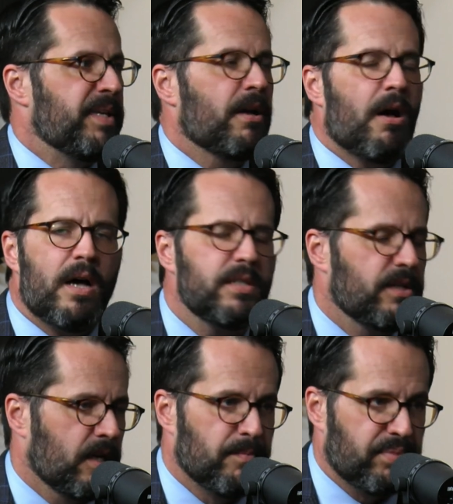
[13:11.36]
because
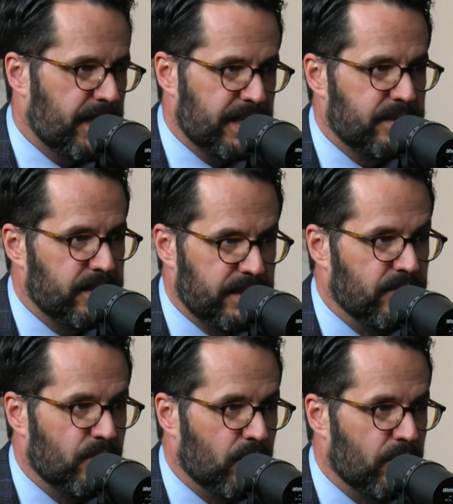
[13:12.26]
of the complexity
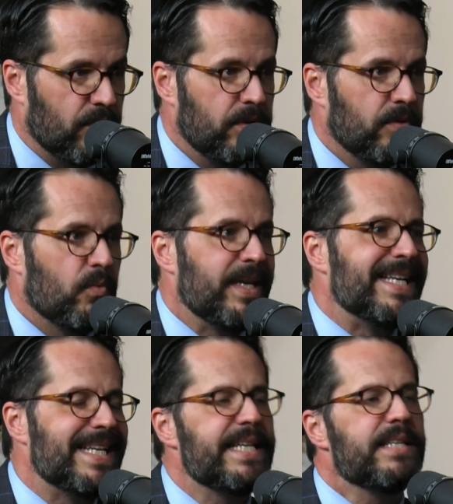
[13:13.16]
of the world,
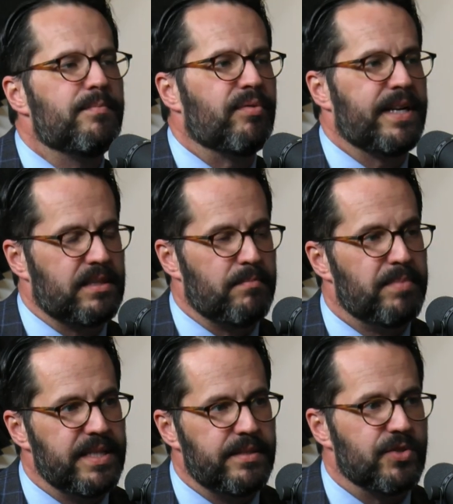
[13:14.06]
we need to bring some
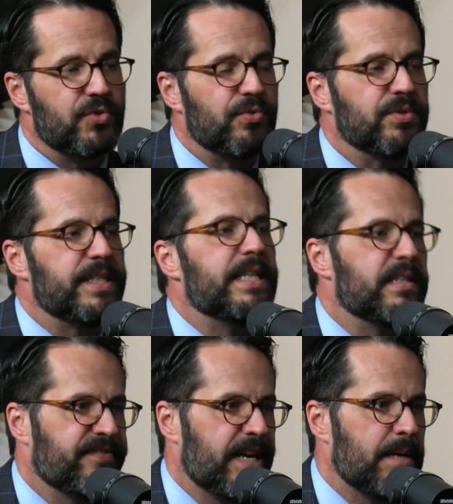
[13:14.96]
business tools
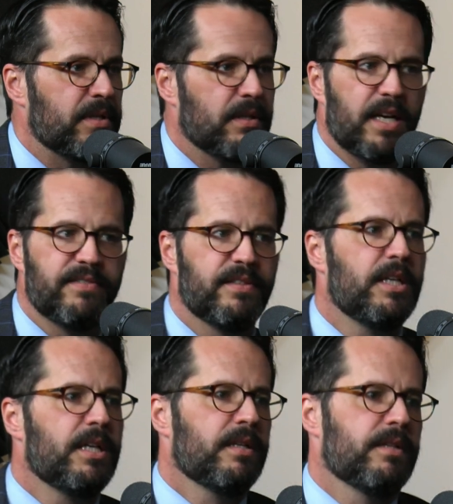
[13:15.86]
into family life.
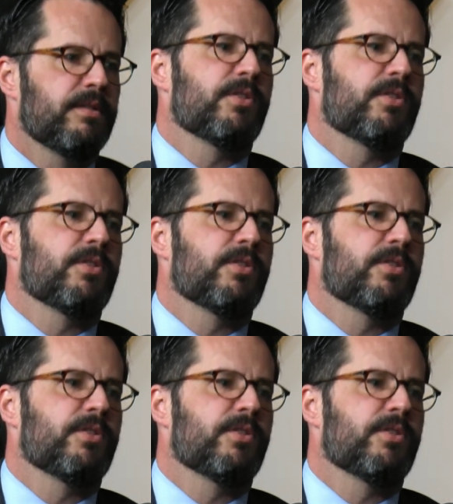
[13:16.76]
Right.